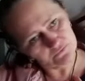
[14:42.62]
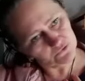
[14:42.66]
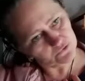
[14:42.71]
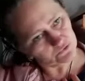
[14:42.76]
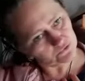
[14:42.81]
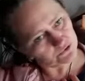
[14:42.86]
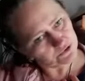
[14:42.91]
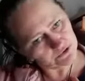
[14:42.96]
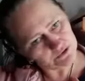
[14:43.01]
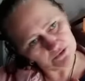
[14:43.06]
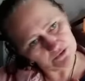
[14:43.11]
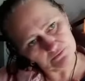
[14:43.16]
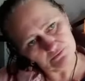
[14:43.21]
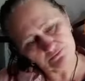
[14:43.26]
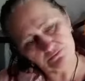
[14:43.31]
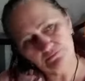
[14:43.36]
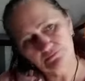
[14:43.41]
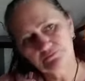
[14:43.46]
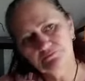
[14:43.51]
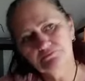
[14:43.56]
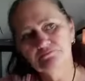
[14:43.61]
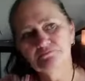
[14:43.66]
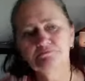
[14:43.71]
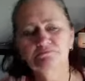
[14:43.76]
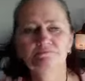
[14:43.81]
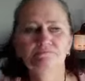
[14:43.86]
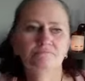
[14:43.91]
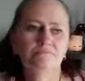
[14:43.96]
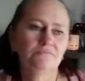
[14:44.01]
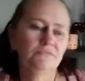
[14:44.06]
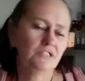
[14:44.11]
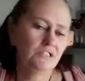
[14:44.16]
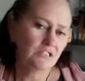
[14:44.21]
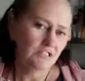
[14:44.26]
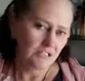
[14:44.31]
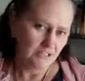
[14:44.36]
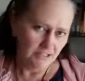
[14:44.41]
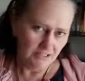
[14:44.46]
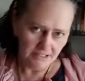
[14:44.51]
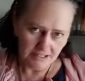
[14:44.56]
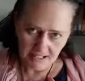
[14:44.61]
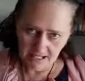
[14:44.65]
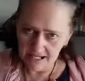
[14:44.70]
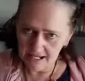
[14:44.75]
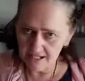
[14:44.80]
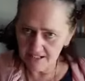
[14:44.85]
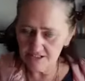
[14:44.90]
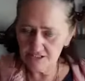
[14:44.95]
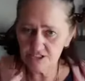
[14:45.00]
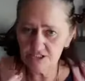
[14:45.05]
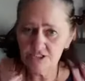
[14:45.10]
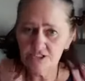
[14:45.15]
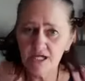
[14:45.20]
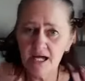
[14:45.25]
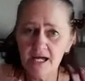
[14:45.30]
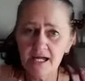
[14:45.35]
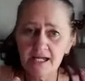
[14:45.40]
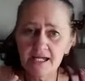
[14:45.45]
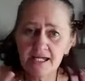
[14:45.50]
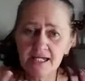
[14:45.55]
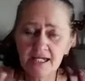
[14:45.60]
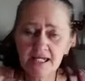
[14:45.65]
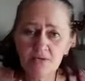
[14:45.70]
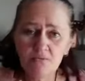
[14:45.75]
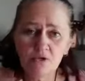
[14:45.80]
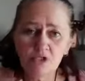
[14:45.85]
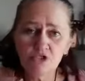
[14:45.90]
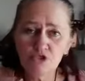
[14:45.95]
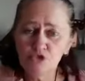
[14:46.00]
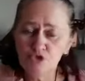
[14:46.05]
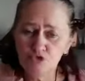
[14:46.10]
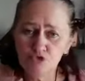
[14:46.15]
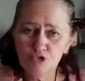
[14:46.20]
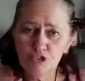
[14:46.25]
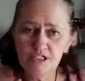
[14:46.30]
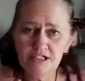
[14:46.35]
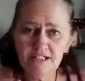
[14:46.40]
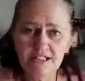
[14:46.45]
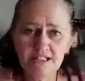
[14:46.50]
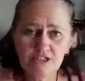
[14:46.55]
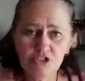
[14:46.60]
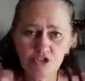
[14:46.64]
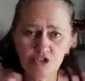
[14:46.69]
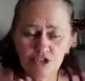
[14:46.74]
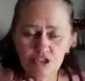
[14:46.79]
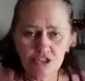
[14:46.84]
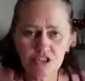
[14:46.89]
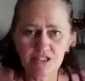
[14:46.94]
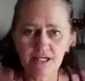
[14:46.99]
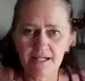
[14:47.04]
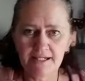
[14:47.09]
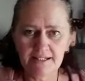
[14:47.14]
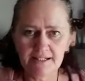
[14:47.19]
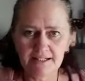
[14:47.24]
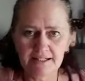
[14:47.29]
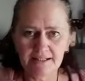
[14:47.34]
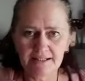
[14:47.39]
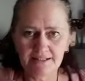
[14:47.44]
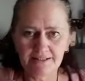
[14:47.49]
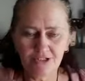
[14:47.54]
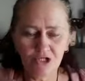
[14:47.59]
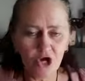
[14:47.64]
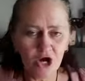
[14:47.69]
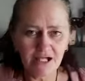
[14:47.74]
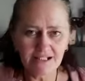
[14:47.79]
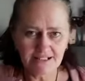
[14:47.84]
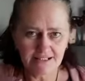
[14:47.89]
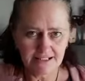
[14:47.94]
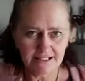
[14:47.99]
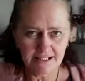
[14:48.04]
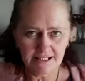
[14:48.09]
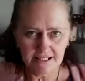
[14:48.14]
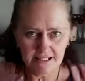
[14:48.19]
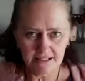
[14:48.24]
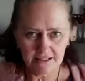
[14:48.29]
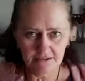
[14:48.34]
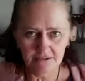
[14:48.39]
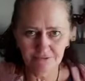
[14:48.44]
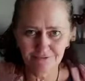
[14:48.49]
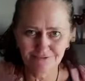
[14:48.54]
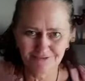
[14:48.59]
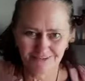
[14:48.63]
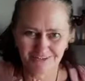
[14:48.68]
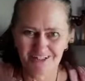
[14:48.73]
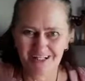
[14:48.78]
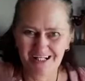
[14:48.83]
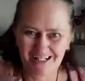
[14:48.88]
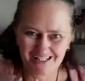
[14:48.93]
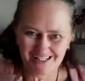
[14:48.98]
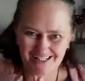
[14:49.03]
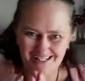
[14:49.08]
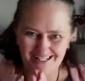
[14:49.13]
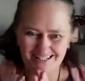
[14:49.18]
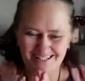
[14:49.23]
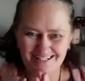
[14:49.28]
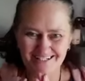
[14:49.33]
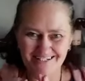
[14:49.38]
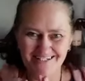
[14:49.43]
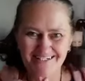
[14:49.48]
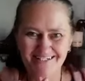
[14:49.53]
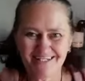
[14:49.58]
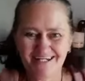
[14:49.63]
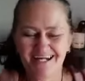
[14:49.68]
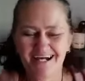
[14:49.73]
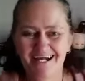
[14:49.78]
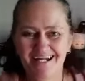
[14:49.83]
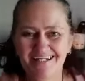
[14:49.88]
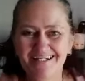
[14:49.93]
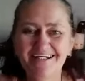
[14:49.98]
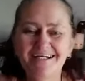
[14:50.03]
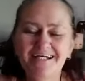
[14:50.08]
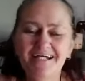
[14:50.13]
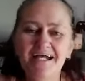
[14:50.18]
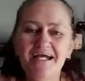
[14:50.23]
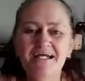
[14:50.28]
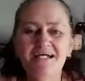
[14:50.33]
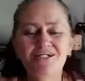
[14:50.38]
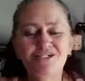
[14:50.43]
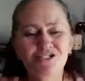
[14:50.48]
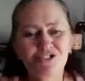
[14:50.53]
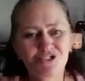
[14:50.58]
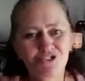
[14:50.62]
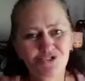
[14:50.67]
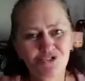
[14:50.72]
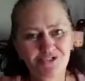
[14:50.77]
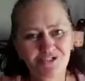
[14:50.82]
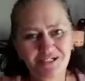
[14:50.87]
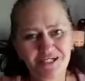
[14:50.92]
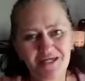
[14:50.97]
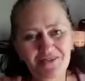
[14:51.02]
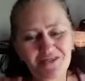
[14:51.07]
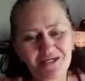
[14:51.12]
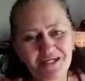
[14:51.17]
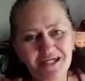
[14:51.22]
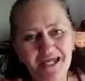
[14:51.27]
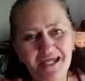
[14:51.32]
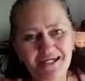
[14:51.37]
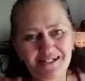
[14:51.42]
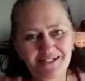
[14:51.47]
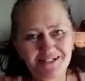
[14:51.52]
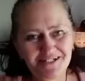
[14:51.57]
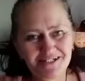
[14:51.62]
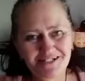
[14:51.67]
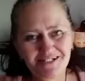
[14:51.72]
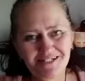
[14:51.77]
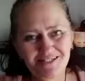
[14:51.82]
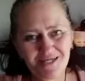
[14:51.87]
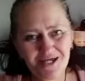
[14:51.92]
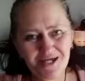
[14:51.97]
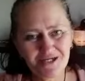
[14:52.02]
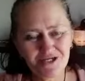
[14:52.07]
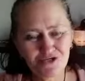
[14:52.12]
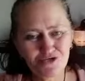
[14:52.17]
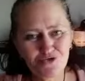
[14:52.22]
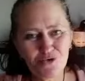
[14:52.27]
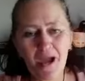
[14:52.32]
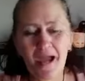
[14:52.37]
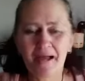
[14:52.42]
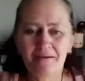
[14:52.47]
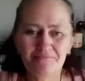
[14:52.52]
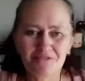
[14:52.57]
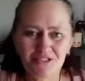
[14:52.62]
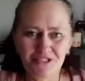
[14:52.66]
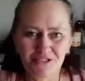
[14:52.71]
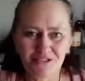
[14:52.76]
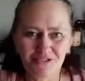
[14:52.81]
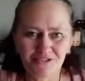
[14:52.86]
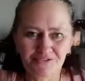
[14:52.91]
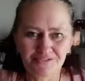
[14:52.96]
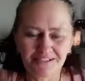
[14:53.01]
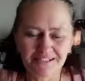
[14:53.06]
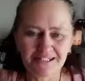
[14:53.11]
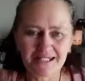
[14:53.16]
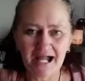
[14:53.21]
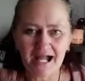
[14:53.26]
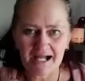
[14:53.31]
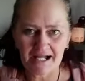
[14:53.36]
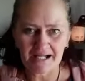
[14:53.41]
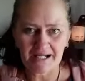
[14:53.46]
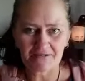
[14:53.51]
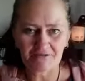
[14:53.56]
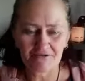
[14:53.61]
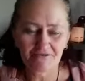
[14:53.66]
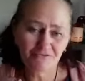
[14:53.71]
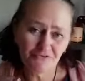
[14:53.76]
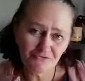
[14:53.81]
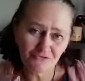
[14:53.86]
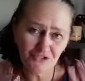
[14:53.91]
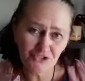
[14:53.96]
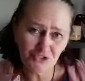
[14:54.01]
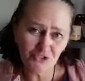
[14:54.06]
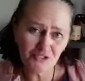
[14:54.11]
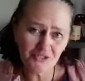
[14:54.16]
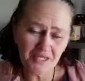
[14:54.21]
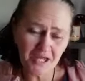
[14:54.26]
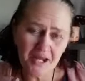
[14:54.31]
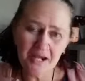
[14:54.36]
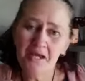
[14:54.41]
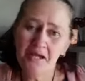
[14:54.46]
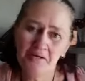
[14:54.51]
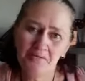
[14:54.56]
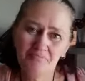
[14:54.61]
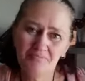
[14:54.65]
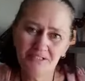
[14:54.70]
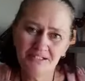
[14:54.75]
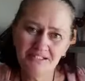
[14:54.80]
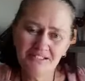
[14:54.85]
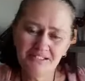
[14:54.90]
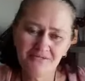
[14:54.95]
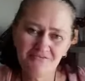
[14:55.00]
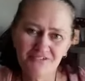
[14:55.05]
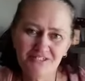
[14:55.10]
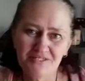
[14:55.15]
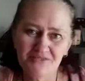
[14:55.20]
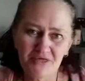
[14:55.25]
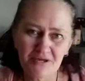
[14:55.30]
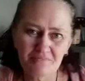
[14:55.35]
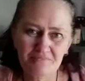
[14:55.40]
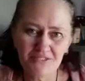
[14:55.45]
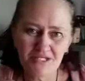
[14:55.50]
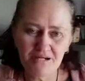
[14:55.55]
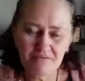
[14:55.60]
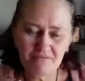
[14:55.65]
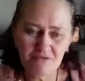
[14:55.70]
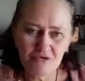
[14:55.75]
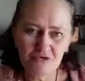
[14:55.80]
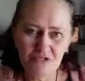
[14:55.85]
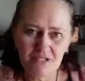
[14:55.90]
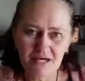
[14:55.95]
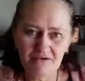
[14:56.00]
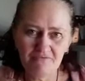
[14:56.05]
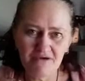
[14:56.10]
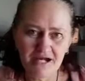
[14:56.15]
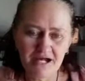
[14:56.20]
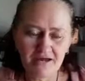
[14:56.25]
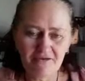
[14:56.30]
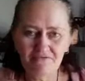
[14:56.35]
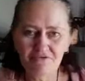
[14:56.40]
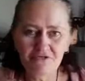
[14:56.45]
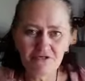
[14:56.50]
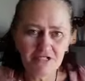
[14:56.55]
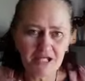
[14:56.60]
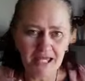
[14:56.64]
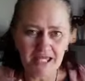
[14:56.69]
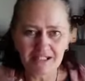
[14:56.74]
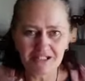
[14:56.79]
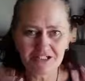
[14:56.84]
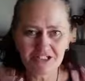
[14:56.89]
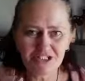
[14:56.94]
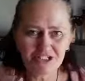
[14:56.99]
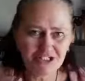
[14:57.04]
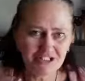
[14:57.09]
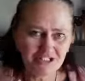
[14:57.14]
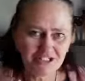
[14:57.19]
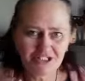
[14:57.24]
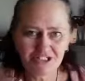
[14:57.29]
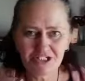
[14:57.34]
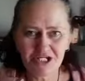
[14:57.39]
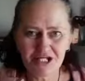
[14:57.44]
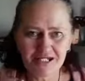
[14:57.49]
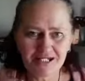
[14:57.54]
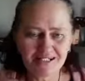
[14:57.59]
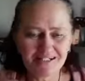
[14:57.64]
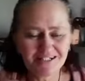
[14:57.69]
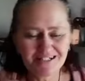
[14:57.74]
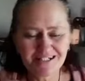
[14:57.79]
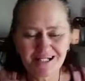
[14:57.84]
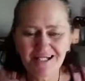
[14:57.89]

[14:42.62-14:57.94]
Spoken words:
Awesome. And say what you need to say nicely. Okay. Enjoy the energy that you absolutely are. If you've enjoyed that, please give us a thumbs up or a love heart for an energy exchange,